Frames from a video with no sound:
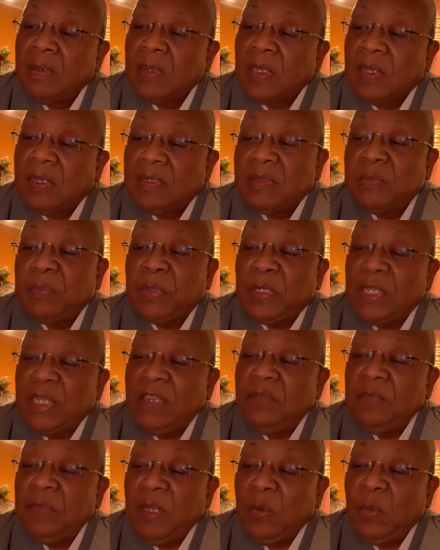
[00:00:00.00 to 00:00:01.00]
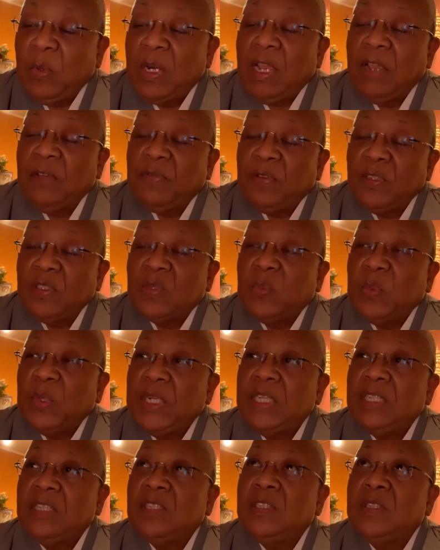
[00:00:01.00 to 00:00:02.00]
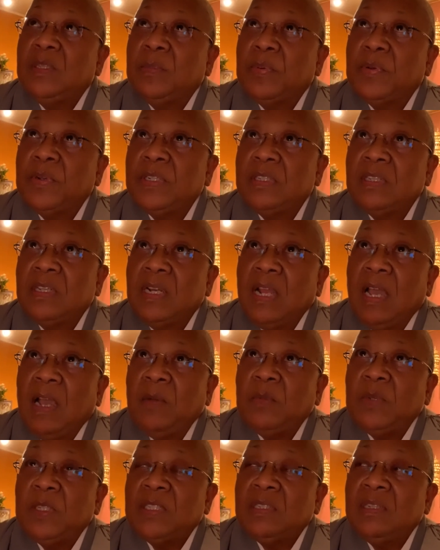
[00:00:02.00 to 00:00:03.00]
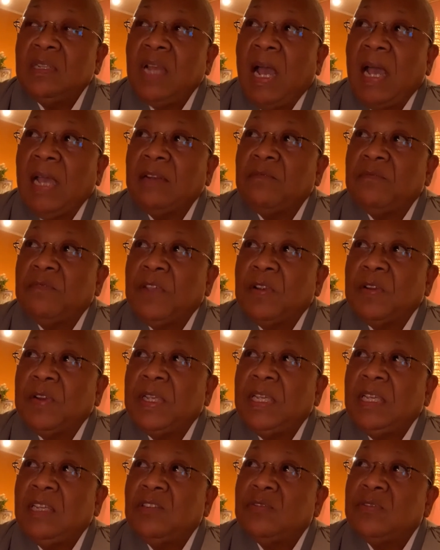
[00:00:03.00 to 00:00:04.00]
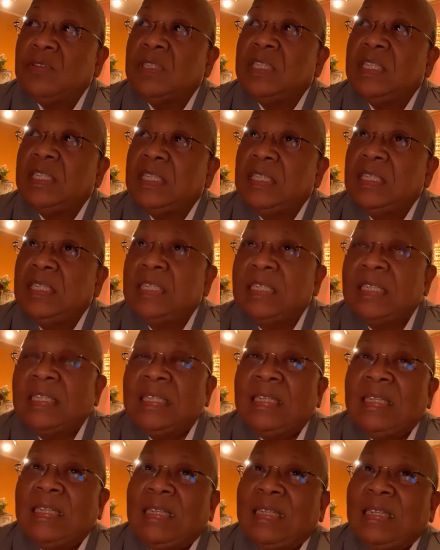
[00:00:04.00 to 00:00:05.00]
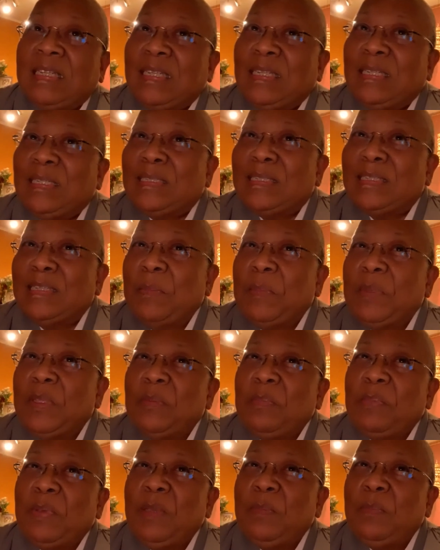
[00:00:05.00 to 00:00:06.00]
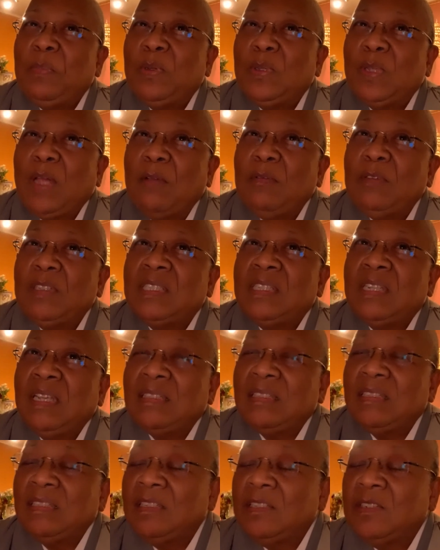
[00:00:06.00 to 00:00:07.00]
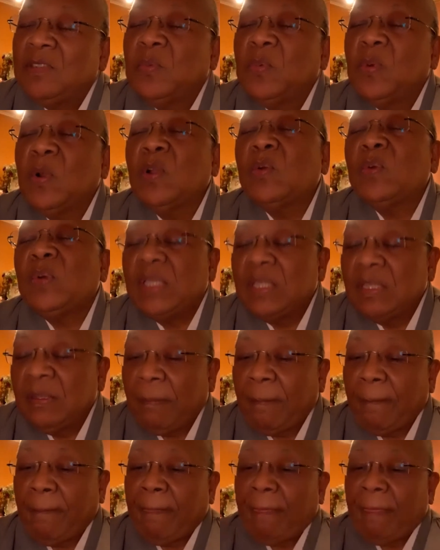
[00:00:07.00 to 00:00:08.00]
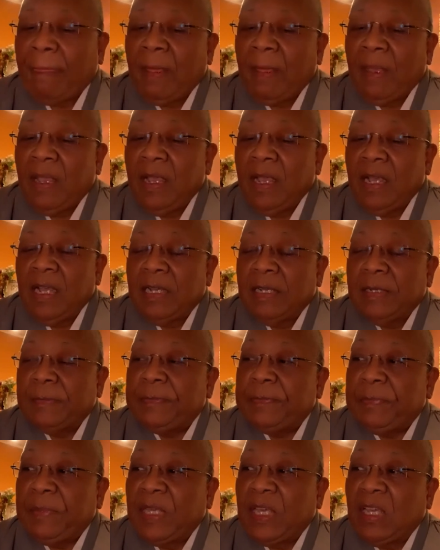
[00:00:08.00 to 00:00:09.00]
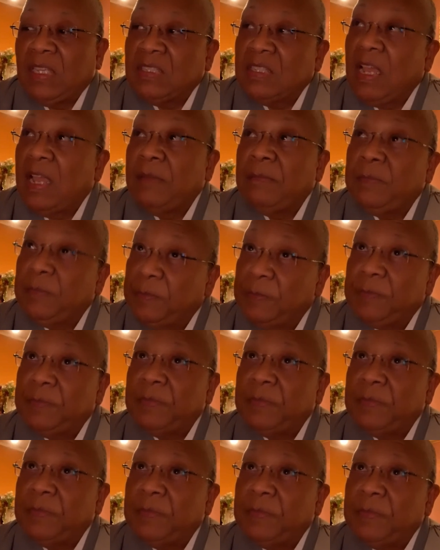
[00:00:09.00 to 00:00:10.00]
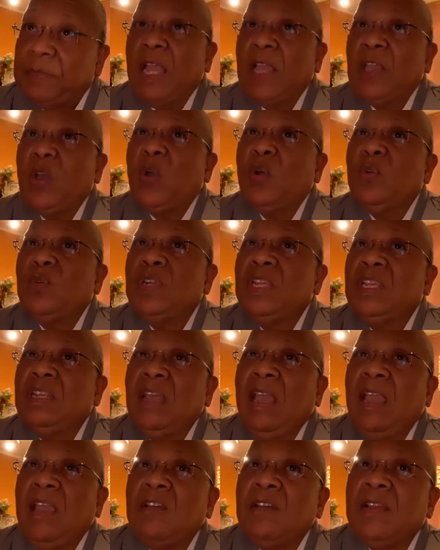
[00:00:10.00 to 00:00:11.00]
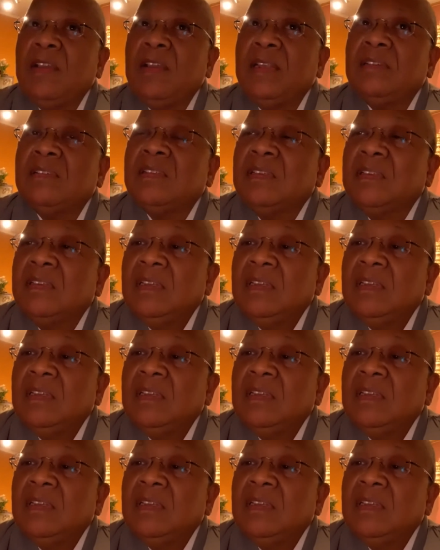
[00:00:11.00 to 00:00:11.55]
Because believe me, when I first went into the prison, I was not very interested in some of the people I was destined to work with um, because I had my own inherent